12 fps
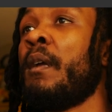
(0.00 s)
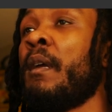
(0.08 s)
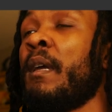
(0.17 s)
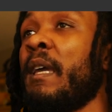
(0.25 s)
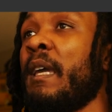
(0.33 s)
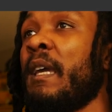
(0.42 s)

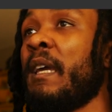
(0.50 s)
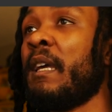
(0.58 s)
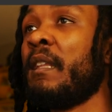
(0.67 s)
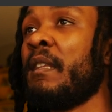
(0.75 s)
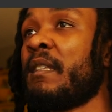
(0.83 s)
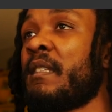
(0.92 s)

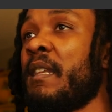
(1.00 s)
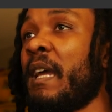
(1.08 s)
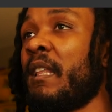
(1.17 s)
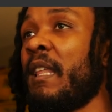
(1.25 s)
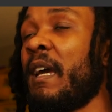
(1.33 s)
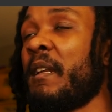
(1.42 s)
And this
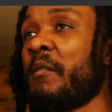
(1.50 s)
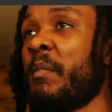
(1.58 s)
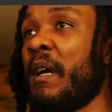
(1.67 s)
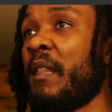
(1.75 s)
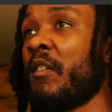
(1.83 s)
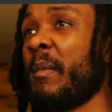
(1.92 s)
neckline is
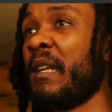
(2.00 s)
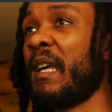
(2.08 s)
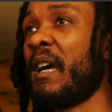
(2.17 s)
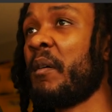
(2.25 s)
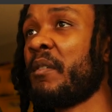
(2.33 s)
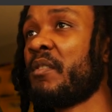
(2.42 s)
bothering me
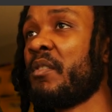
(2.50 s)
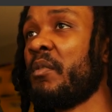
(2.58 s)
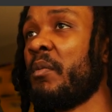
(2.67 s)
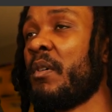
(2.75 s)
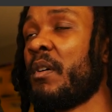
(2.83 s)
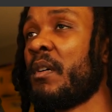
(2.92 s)
now. It's too
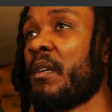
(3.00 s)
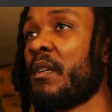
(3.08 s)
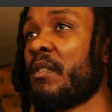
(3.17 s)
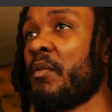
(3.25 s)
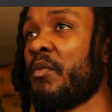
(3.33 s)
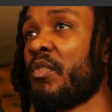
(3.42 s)

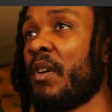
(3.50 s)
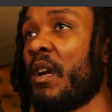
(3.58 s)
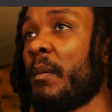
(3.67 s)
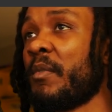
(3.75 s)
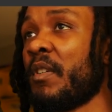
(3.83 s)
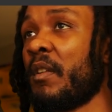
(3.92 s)

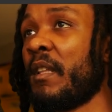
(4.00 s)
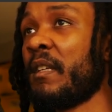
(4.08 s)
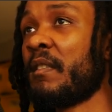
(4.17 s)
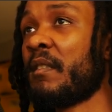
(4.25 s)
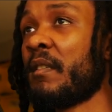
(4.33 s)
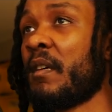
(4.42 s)
sharp. So
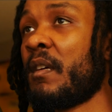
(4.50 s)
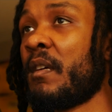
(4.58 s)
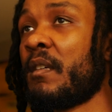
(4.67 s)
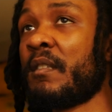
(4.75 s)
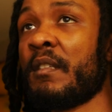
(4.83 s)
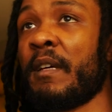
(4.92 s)
let's
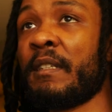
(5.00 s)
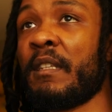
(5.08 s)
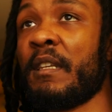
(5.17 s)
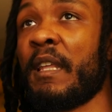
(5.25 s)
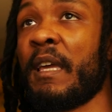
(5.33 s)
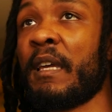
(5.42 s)
select the
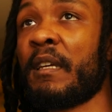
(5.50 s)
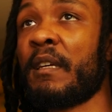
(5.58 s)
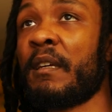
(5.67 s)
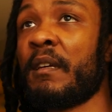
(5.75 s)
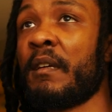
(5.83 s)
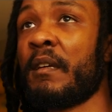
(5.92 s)
neck,
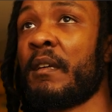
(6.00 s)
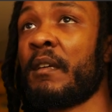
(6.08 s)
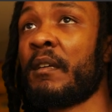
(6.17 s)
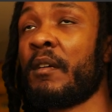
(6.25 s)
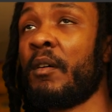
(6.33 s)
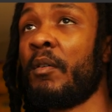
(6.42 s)

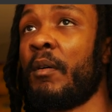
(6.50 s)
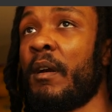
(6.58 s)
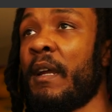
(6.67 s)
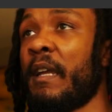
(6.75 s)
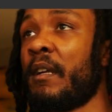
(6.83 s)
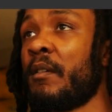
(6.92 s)
go to our
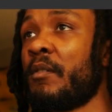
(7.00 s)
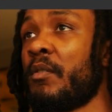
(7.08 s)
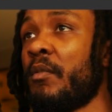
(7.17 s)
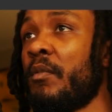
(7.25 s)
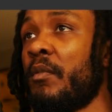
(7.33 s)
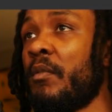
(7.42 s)
anchor
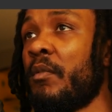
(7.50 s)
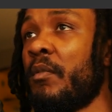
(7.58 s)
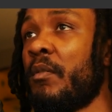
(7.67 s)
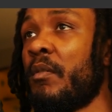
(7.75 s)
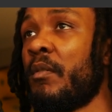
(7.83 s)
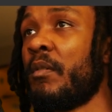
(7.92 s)

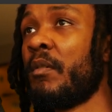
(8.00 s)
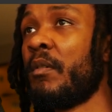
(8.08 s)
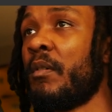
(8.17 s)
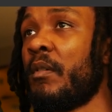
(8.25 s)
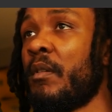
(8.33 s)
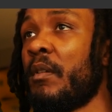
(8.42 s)
tool,
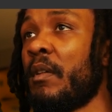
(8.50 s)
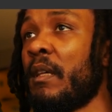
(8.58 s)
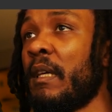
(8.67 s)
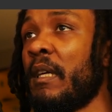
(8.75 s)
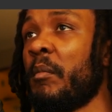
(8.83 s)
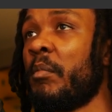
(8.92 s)

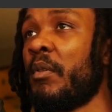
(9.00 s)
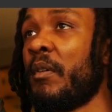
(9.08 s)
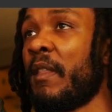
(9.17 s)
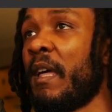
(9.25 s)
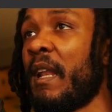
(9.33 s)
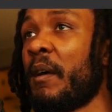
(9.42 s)
and pull
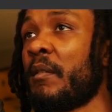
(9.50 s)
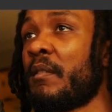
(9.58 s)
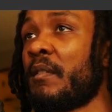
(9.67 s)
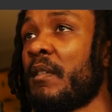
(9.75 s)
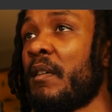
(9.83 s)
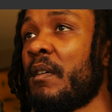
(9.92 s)
that out
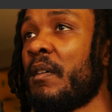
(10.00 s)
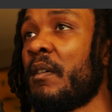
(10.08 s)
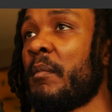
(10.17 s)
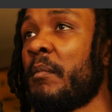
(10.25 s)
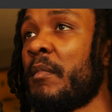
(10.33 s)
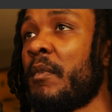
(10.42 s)
some.